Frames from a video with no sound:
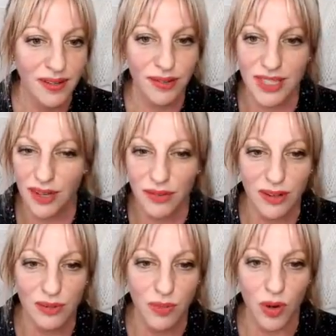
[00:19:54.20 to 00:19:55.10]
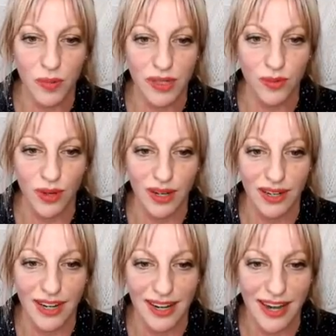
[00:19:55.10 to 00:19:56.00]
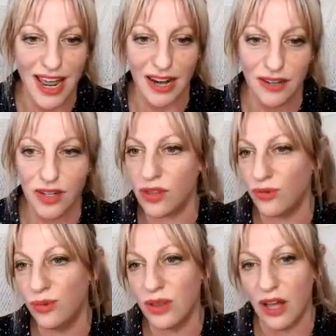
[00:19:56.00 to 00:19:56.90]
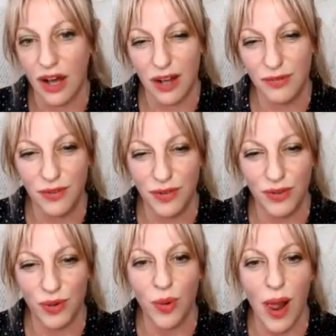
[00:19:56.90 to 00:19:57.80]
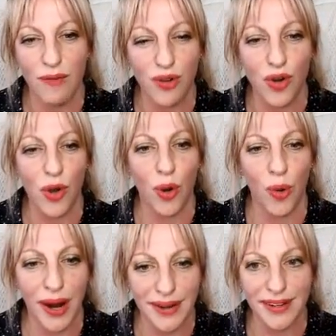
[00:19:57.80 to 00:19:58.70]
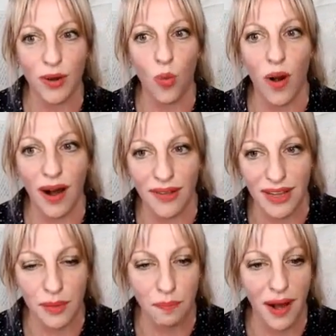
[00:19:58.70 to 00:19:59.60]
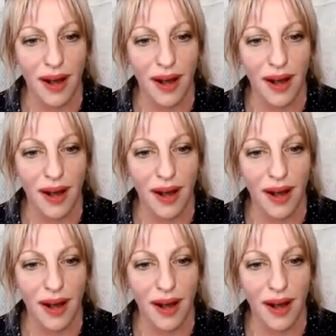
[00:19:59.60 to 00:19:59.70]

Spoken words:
you still have those moments where you can connect through love, even if you have no idea why they could